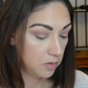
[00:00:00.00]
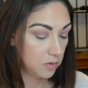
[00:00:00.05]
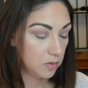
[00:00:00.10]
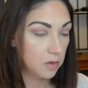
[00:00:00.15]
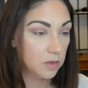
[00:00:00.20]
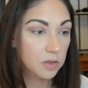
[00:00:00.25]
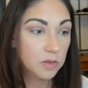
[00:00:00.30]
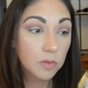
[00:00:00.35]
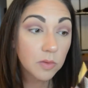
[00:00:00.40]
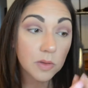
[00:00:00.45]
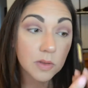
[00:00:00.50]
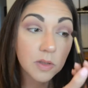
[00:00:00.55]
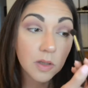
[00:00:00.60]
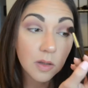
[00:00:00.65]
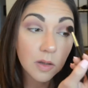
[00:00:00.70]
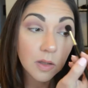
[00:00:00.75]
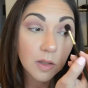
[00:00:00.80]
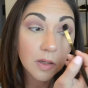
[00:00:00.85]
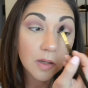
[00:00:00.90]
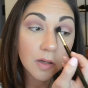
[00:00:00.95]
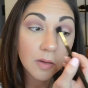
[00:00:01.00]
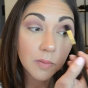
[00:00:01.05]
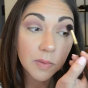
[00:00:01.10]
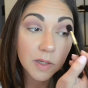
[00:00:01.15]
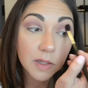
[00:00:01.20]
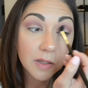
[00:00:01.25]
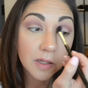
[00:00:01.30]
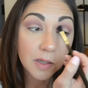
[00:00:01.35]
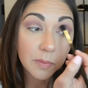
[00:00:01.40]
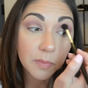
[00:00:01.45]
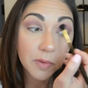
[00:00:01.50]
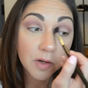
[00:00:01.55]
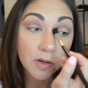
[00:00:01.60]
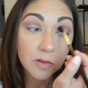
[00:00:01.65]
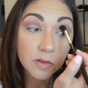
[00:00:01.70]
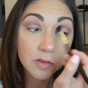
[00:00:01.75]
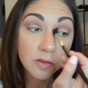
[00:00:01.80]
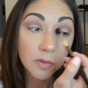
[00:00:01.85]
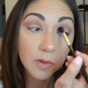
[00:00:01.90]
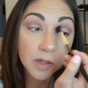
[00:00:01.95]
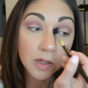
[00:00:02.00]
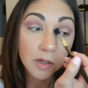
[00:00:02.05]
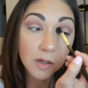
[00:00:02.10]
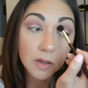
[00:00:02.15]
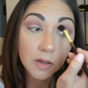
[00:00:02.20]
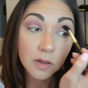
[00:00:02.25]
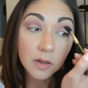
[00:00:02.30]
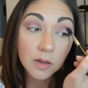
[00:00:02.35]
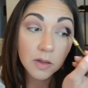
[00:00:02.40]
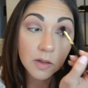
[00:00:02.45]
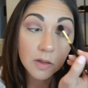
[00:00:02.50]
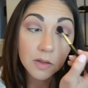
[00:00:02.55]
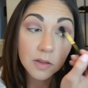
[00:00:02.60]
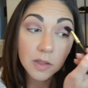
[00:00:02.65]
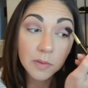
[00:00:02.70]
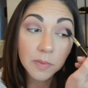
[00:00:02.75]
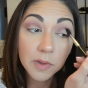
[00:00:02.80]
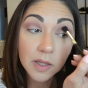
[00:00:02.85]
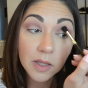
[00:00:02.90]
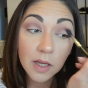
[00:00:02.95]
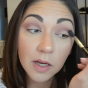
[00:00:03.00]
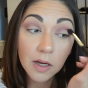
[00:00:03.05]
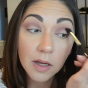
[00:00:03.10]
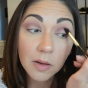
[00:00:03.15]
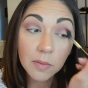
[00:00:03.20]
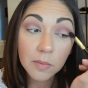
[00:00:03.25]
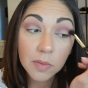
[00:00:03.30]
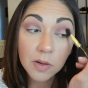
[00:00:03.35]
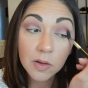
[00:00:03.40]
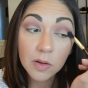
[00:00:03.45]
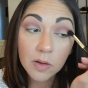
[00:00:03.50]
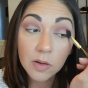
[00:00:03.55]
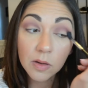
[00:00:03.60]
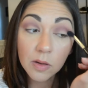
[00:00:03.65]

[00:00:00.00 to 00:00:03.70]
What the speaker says: This one's a little bit deeper, so we're gonna deepen that up.